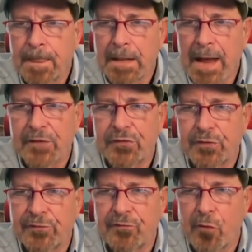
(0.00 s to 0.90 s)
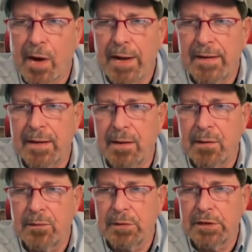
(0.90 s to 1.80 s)
last Friday
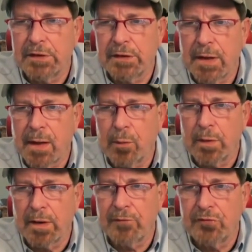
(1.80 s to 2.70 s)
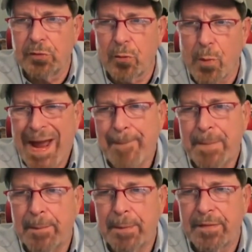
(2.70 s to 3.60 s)
where Linda and I were kind of doing a wrap up.